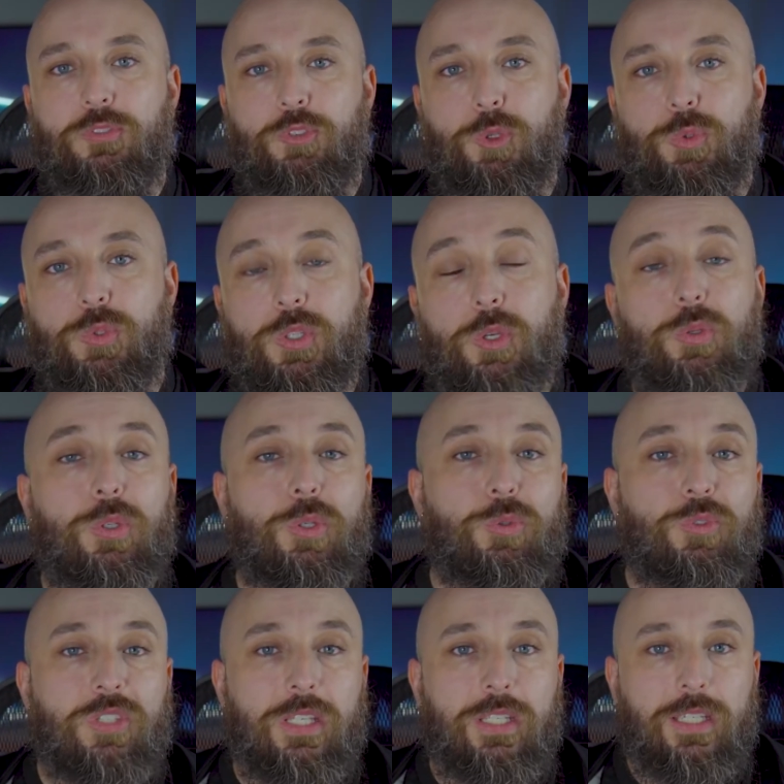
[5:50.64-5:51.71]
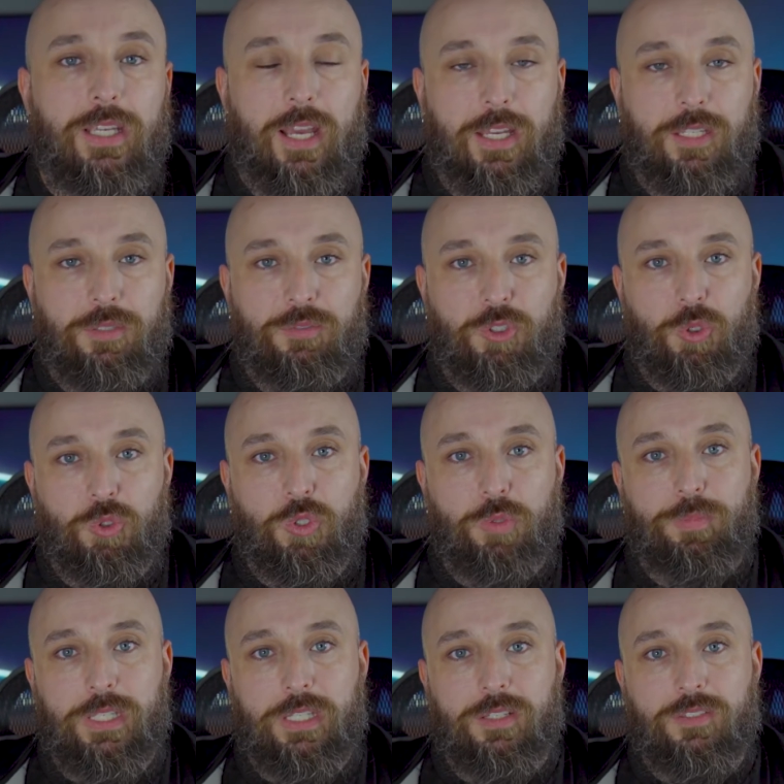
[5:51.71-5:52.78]
Do you use any kind of social
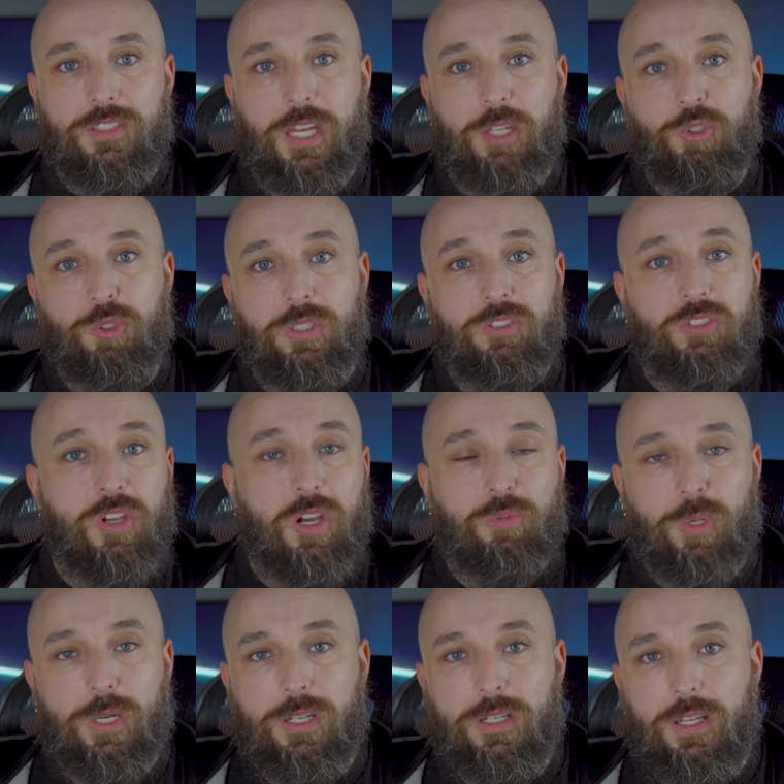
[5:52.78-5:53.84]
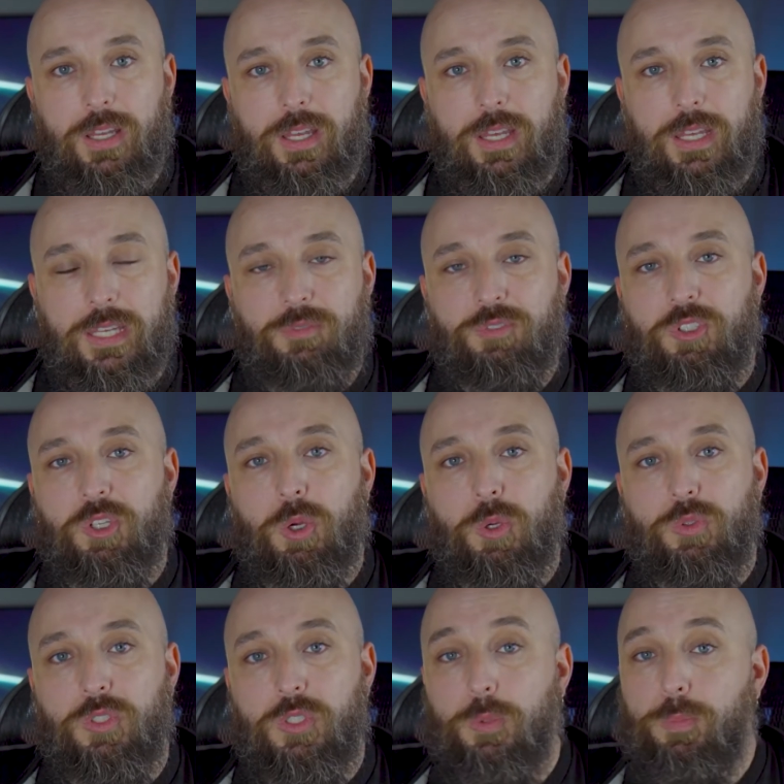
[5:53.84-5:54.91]
media scheduling software? If
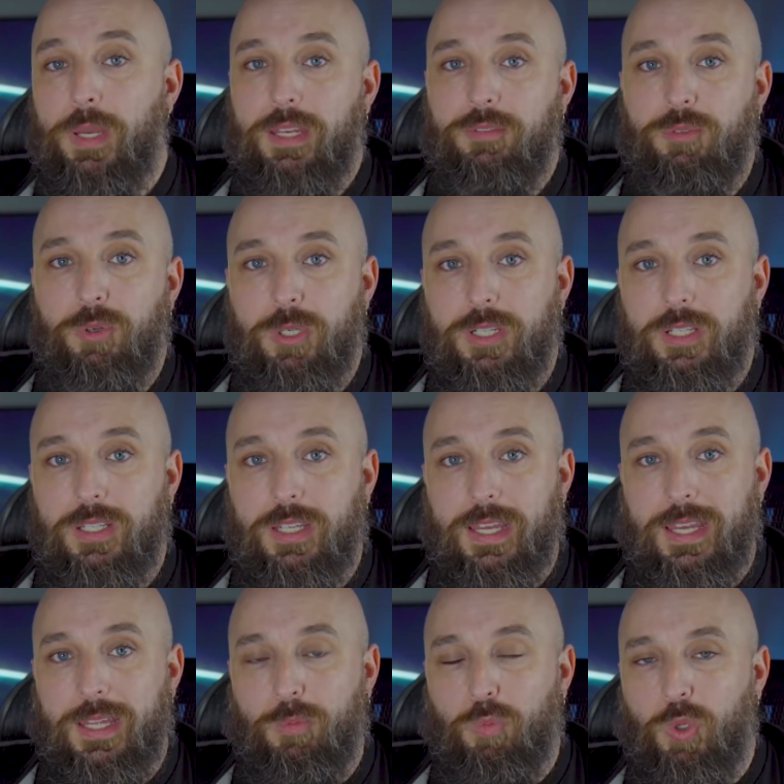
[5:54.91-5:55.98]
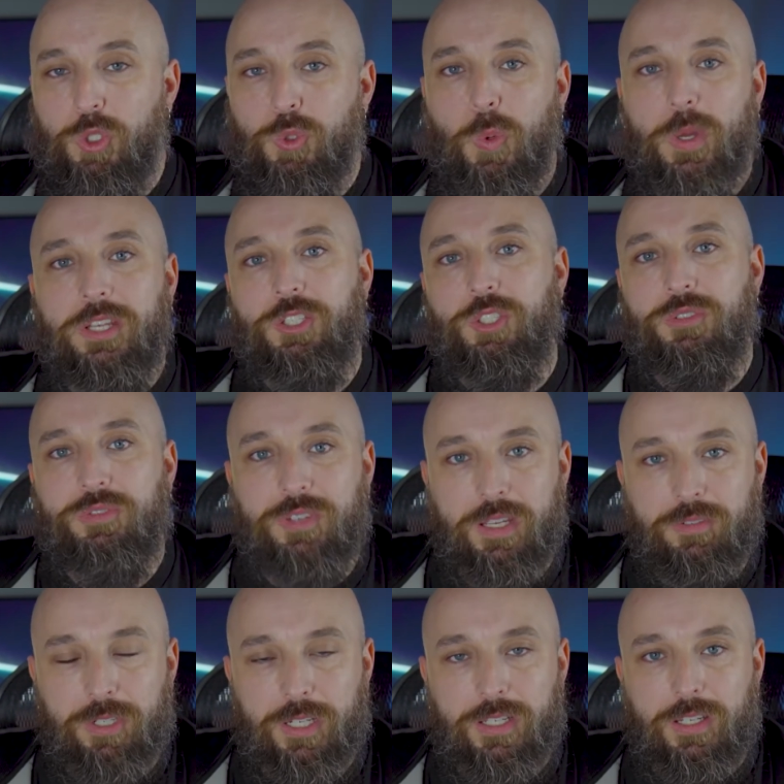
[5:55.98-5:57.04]
so, do you pay for it? And which one is your
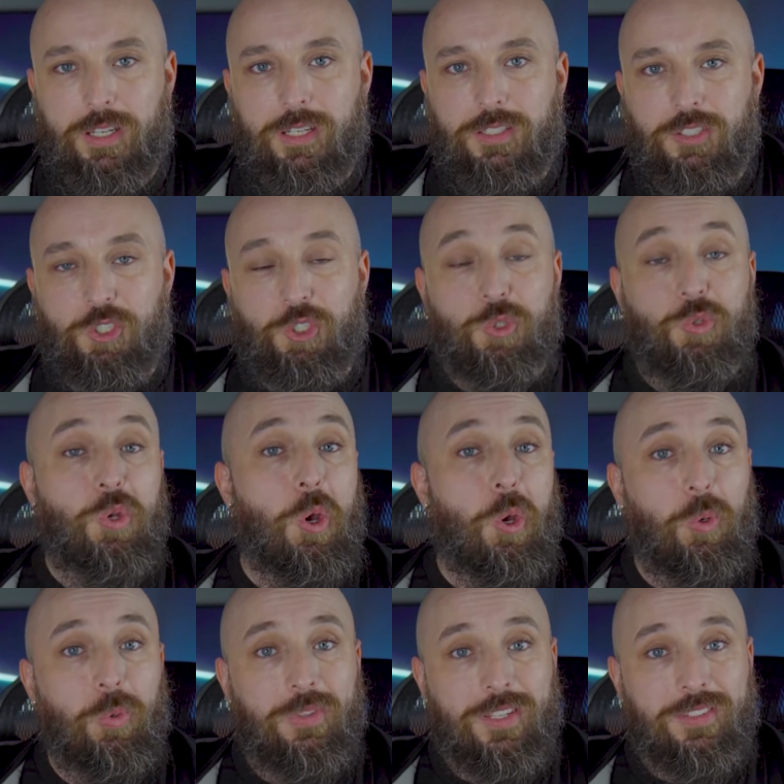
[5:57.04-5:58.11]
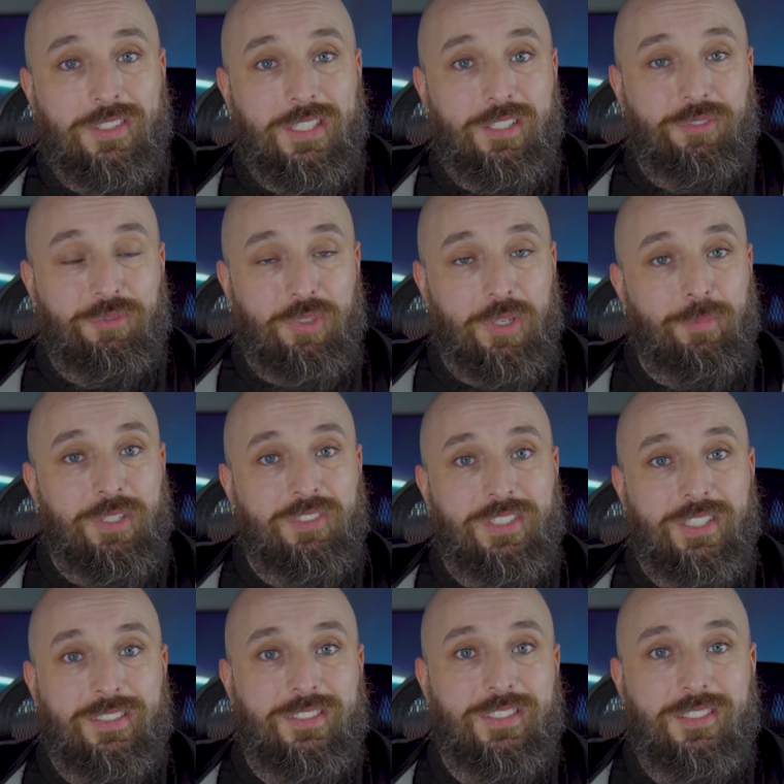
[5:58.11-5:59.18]
favorite? Did you know that these freebies
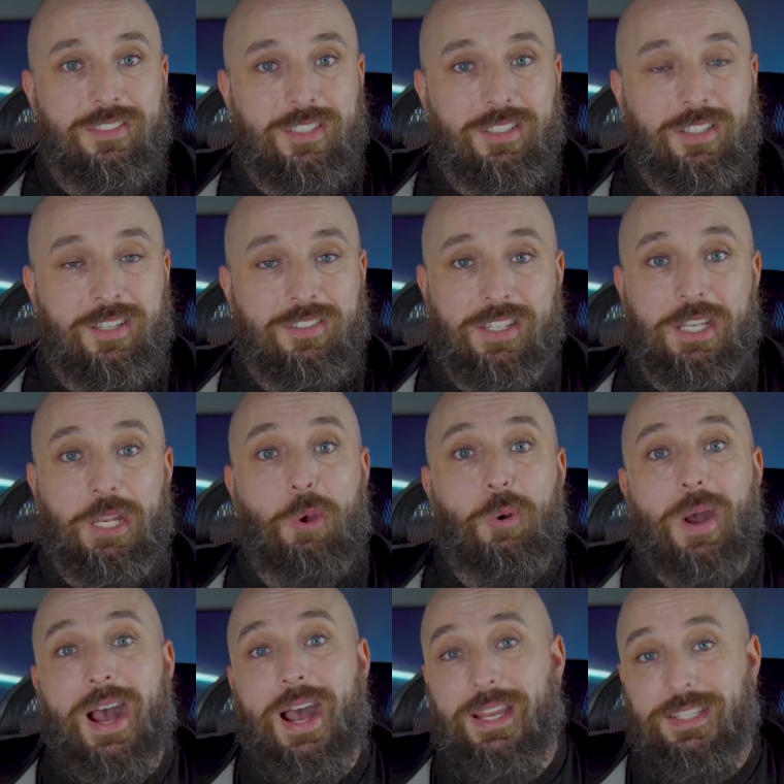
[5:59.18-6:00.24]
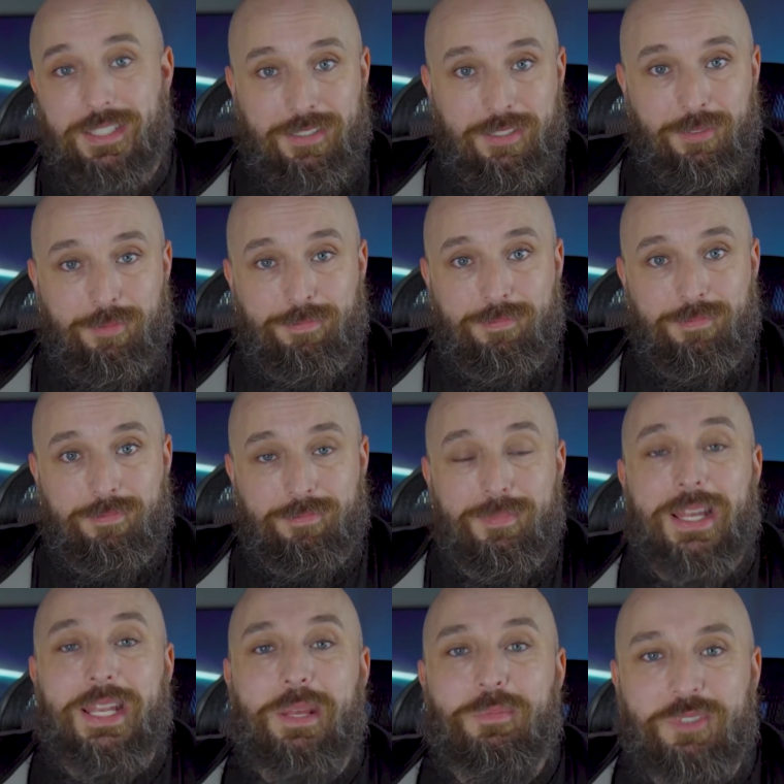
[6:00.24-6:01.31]
existed? Because I know I didn't.
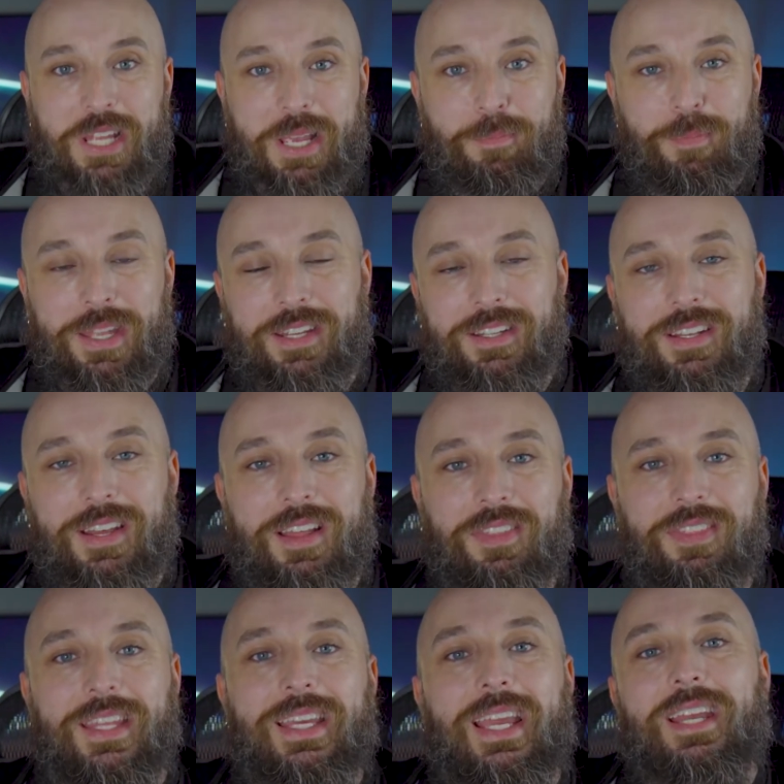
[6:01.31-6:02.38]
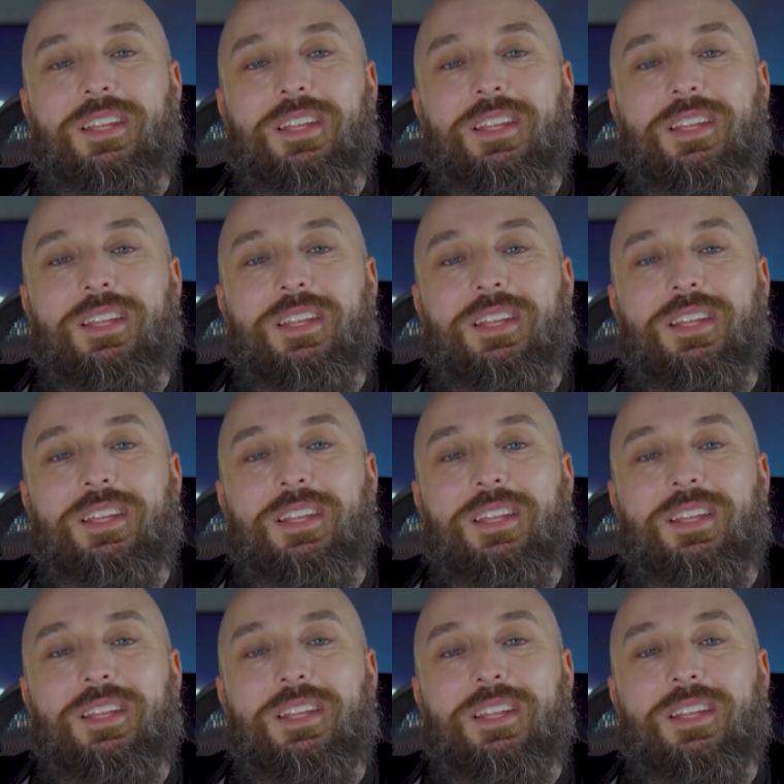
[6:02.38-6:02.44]
My name's Dan Bennett, the